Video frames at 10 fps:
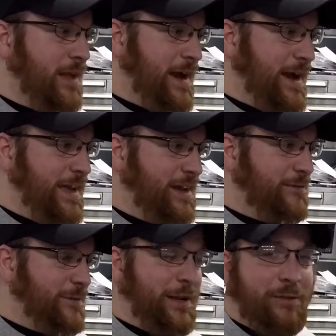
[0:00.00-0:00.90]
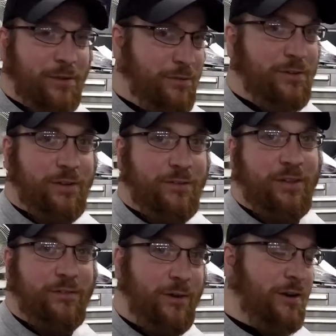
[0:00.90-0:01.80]
I uh, finally used all those
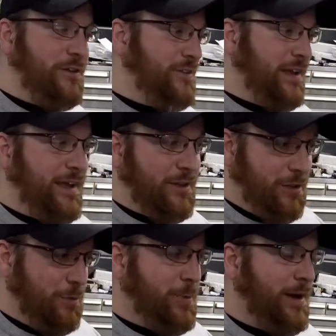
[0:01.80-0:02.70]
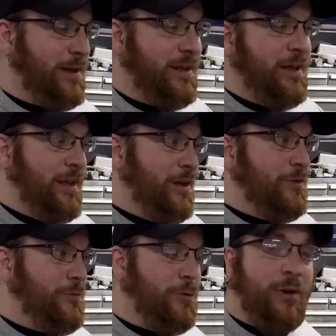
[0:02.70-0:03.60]
gift cards, and I had a coupon
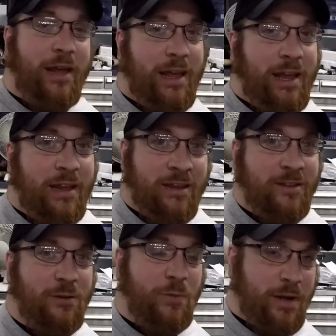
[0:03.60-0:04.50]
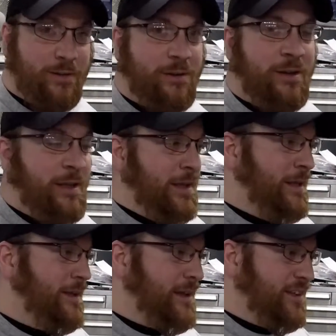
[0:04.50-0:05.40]
for a welder.
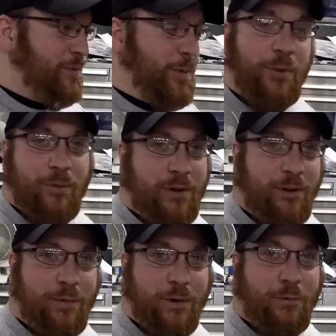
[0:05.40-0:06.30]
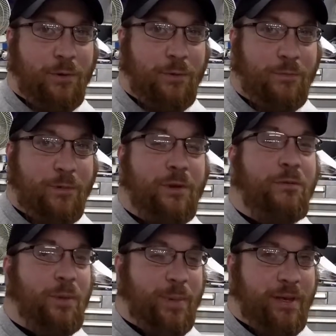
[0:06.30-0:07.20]
You guys might be wondering, well, what, what did
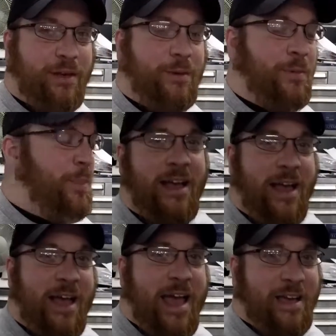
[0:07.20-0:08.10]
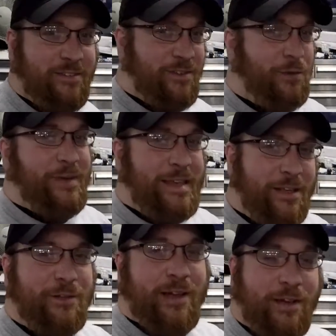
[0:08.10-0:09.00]
we pick up? As you
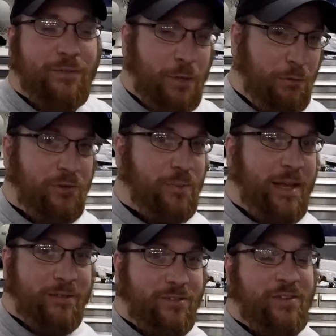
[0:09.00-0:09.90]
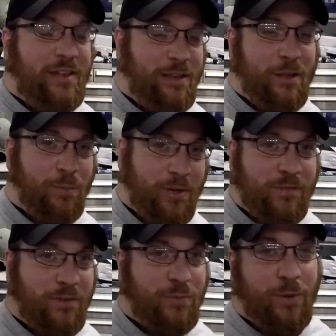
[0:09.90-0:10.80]
eagle-eyed viewers may have seen in the
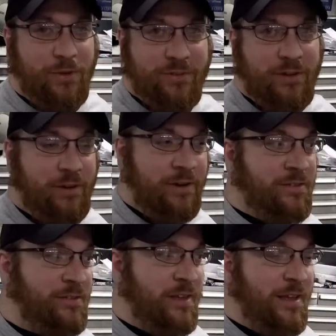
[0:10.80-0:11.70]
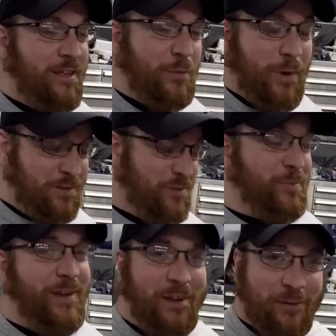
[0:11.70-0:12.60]
previous build series, the welder's
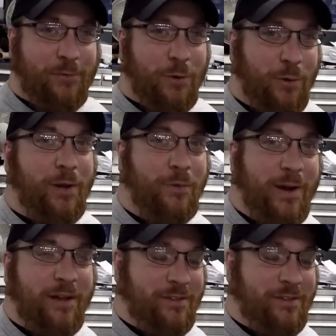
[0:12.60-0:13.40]
been here for quite a while.